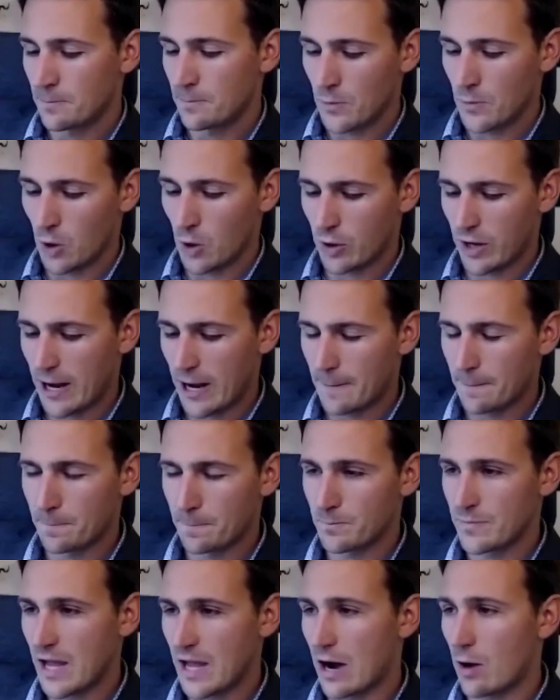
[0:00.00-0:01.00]
Okay.
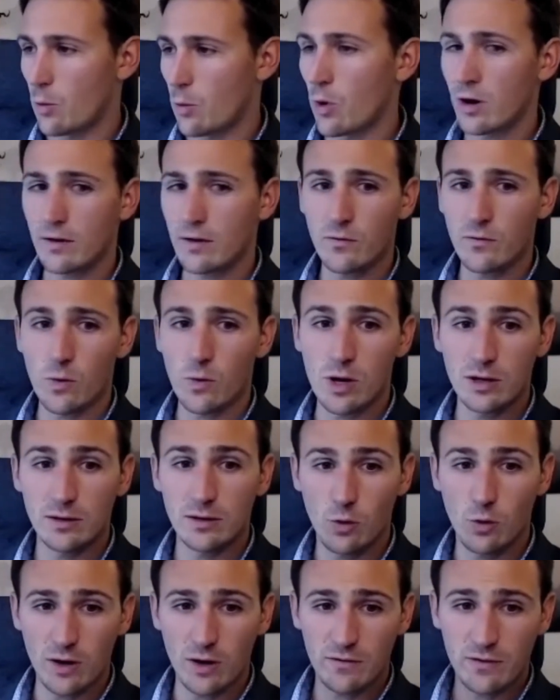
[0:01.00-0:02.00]
Now, one
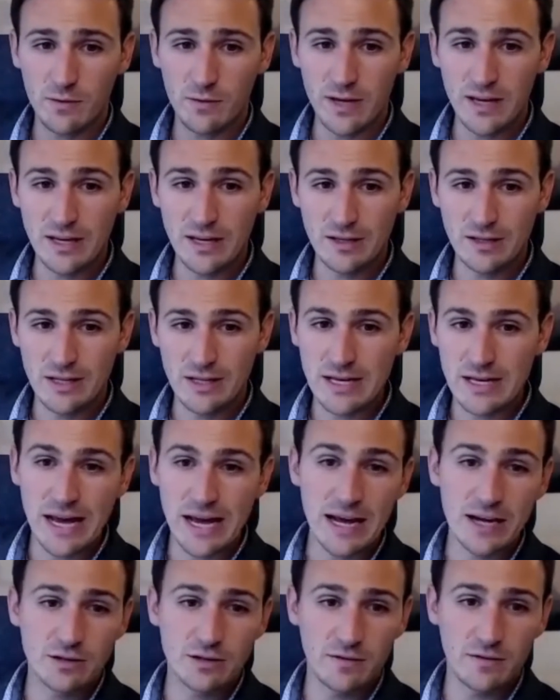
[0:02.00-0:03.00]
of them is the
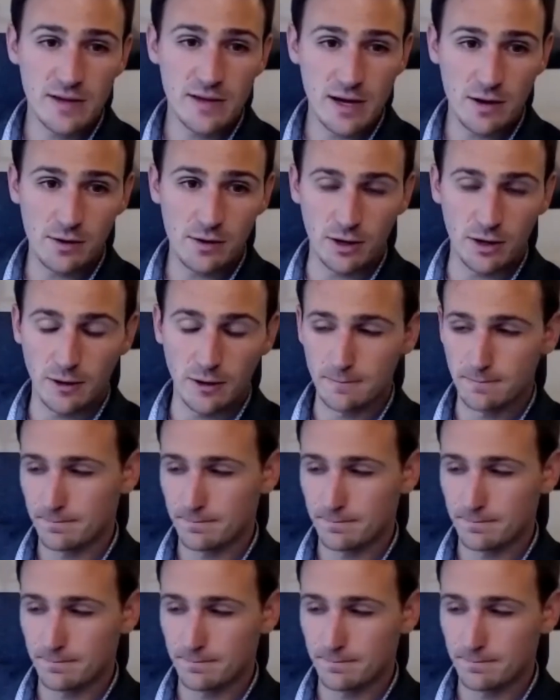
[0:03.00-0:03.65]
age of the owner.